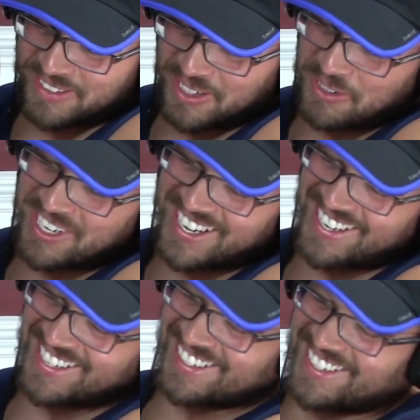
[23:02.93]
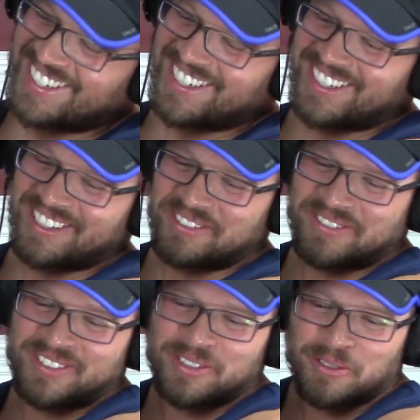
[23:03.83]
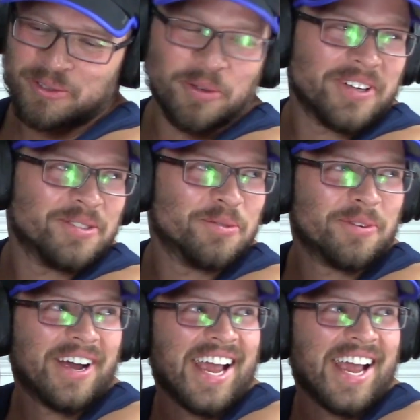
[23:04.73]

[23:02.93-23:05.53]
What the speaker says: Okay. So do I do